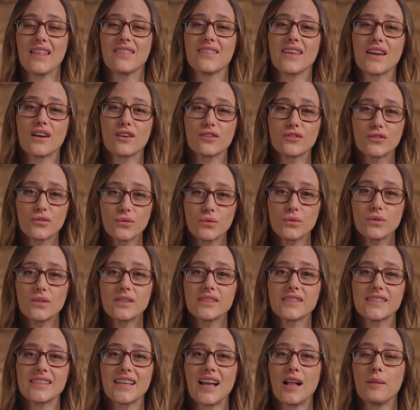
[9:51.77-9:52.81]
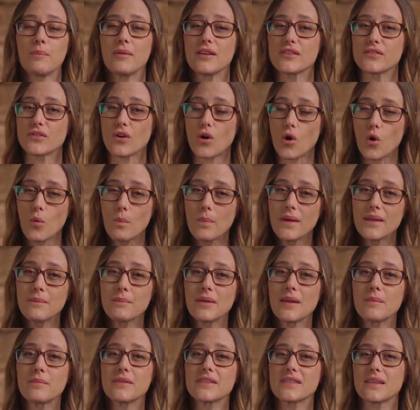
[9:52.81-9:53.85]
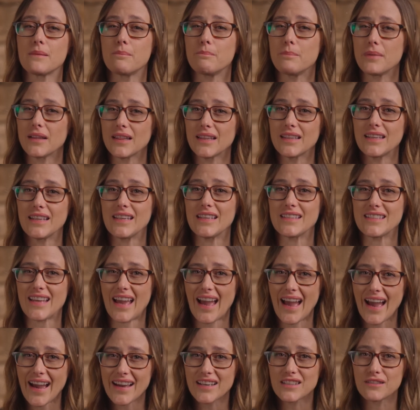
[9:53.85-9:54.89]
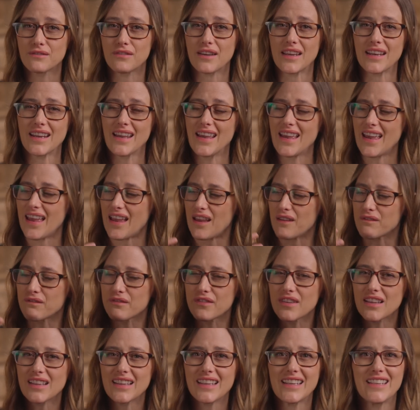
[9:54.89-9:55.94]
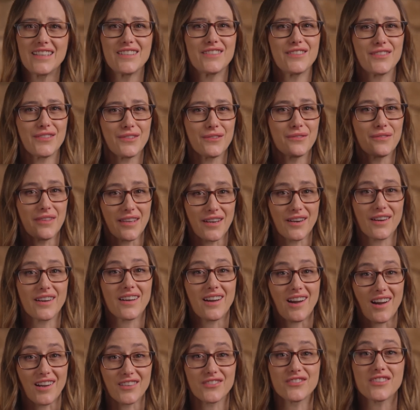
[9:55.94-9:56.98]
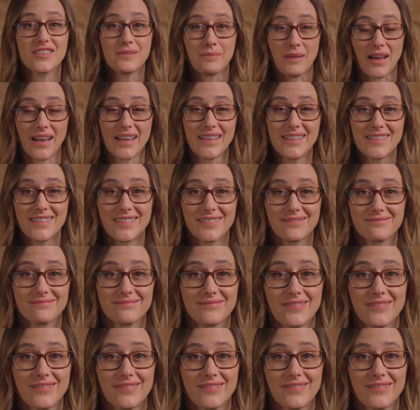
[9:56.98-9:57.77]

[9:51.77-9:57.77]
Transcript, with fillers: They are tools to help us open people's ability to activate and feel into their unconscious mind.